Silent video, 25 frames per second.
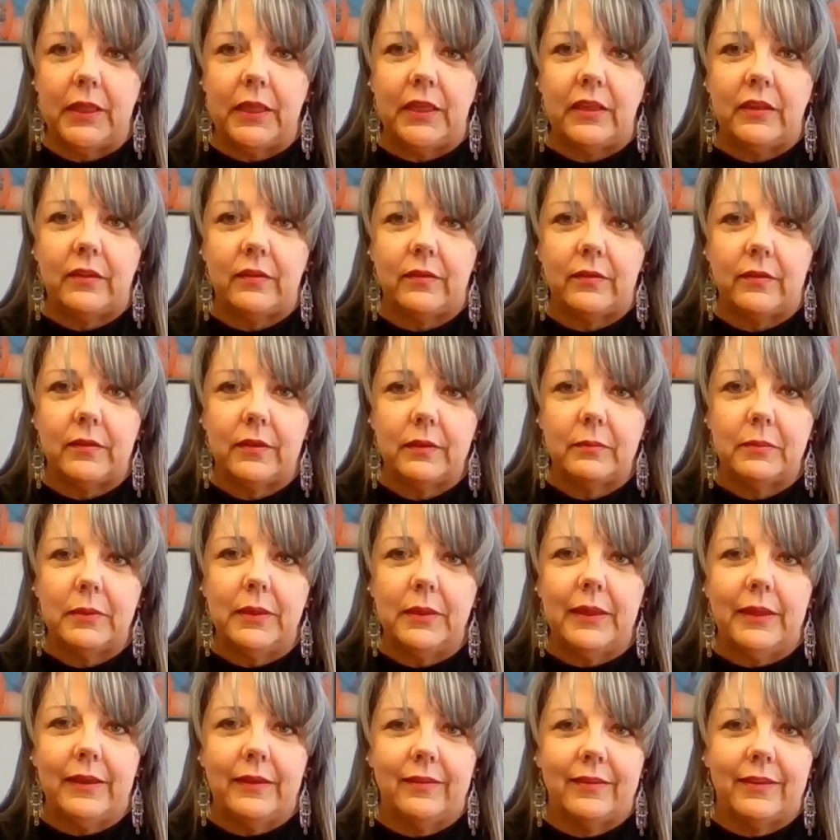please,
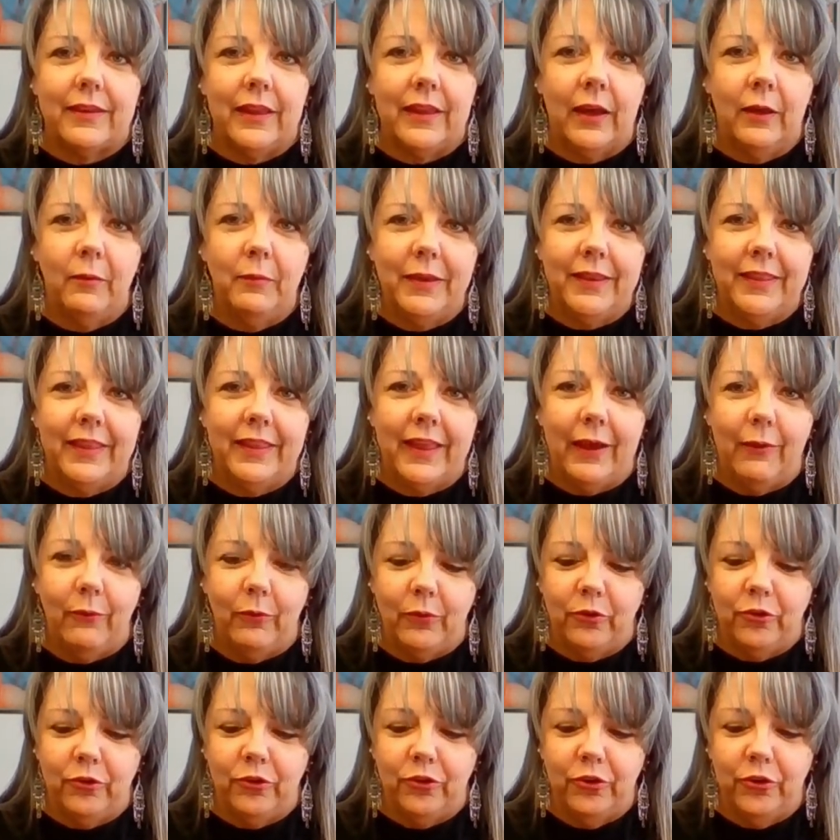please tell me
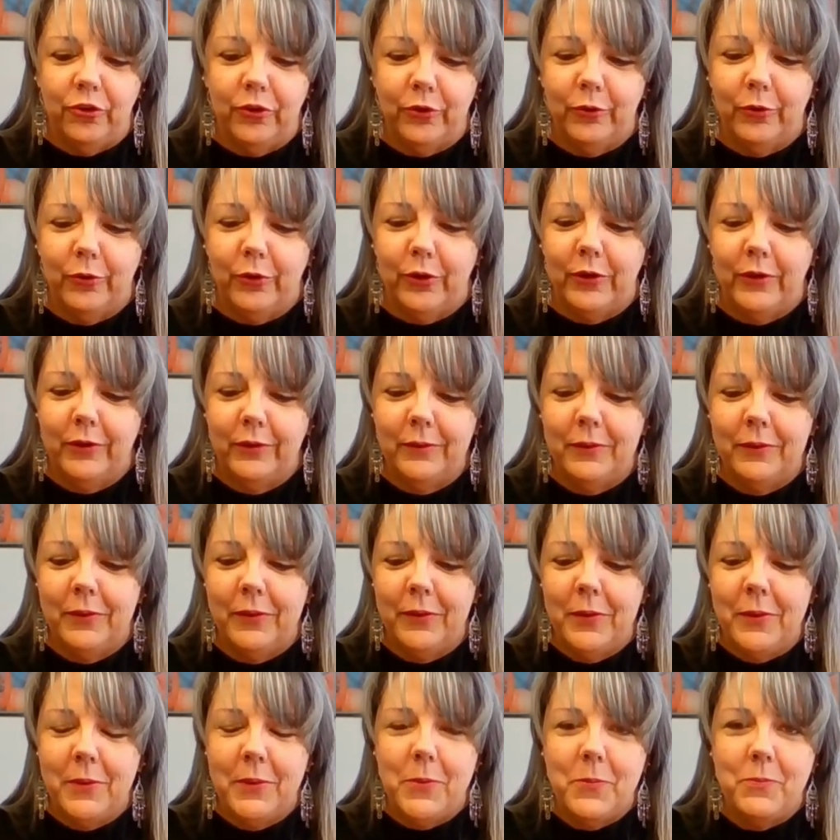that was you.
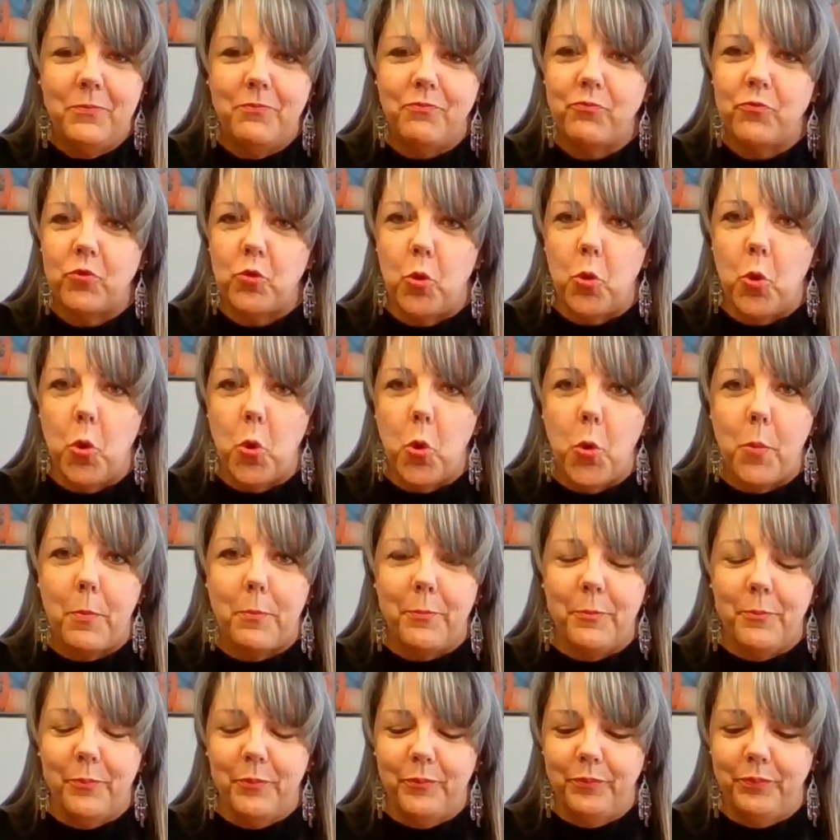
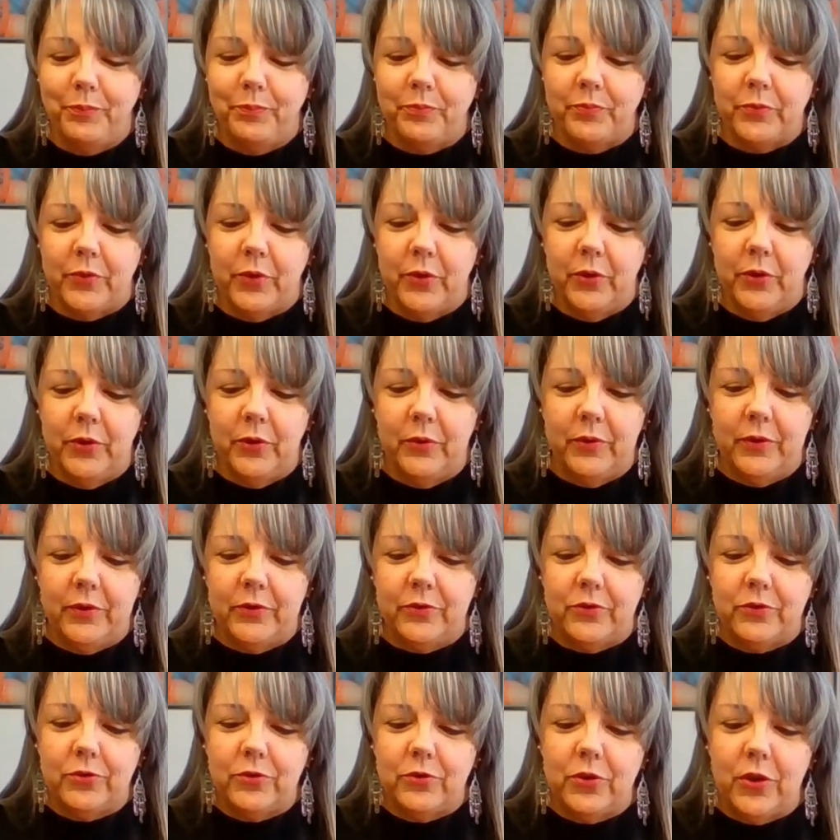Yep. Don't know
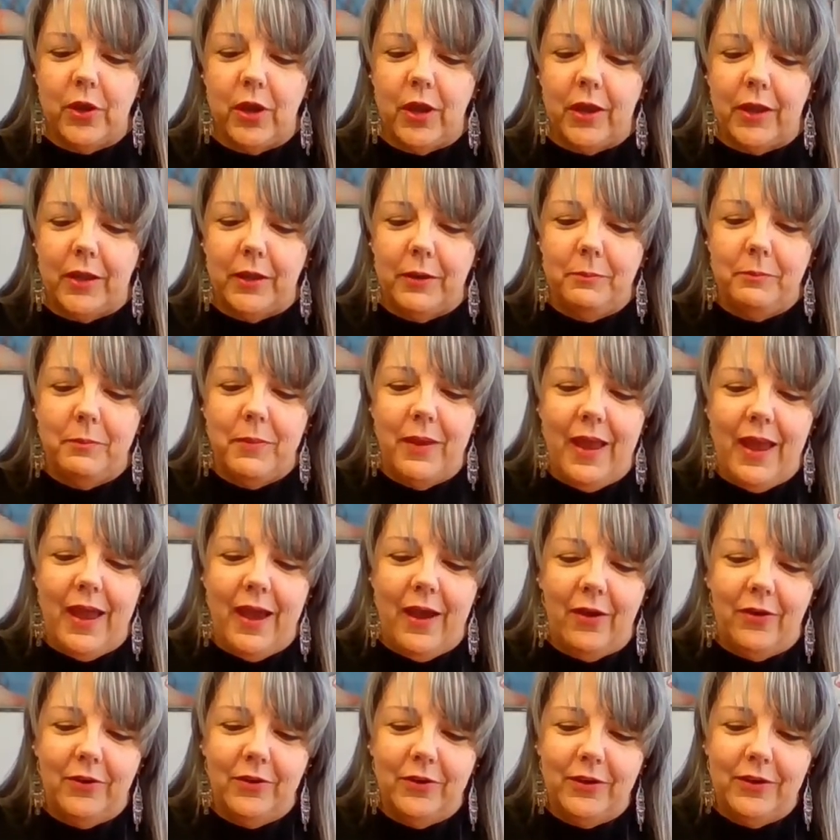what you're talking
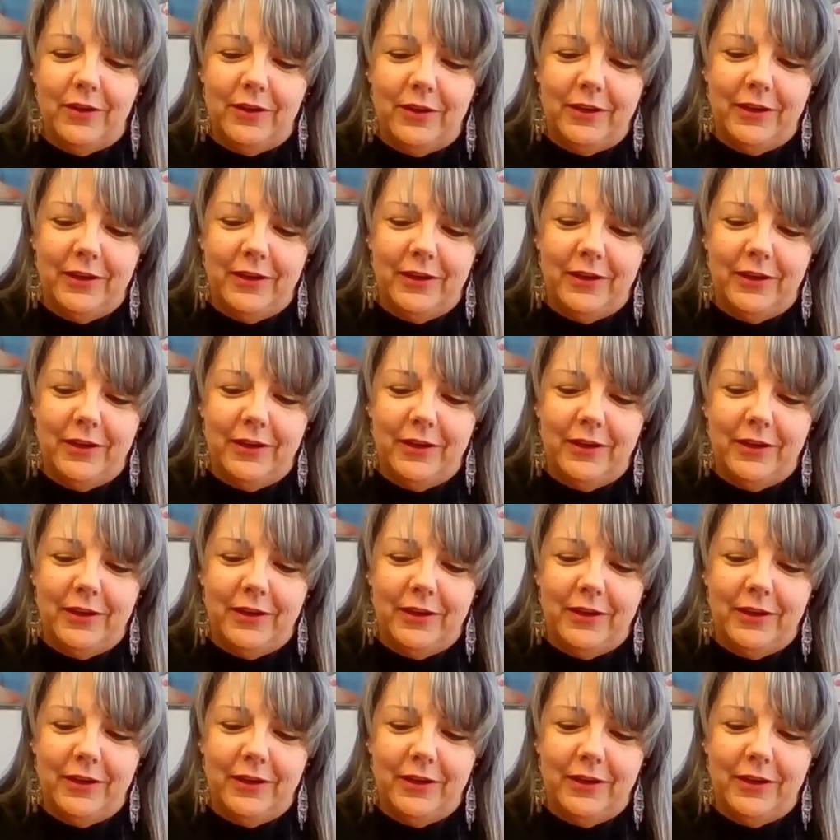about.